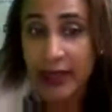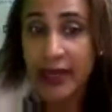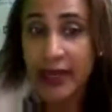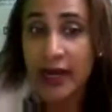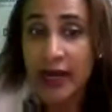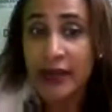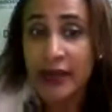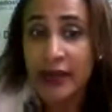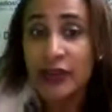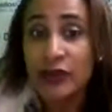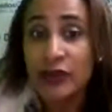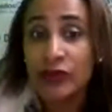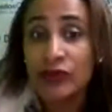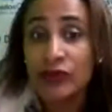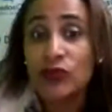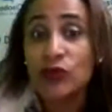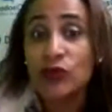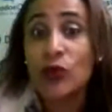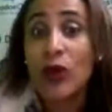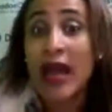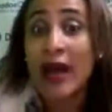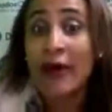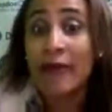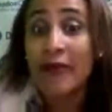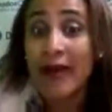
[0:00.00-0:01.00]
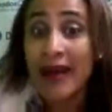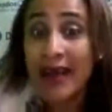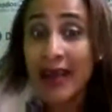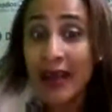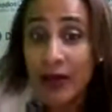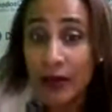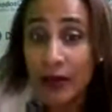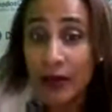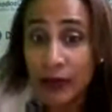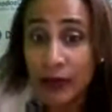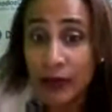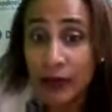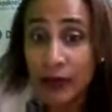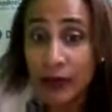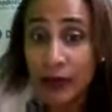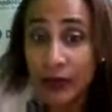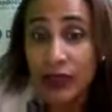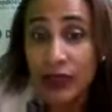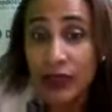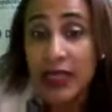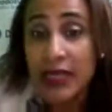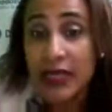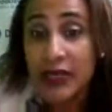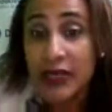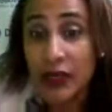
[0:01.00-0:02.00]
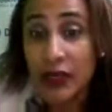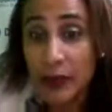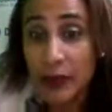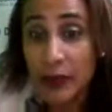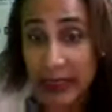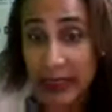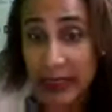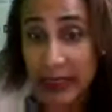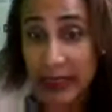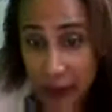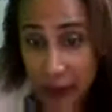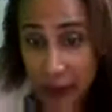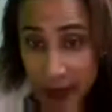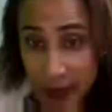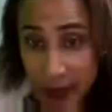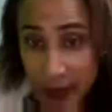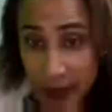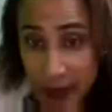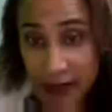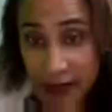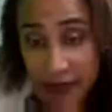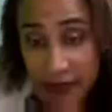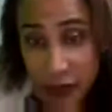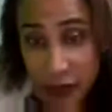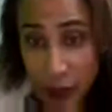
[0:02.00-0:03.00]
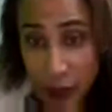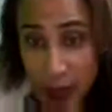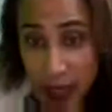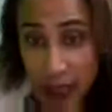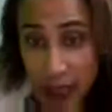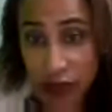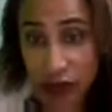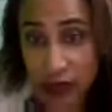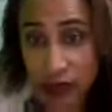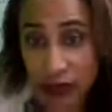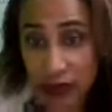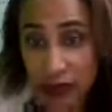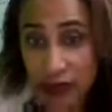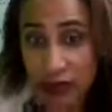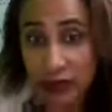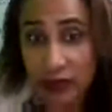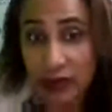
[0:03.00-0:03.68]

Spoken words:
They are used to about repeating information,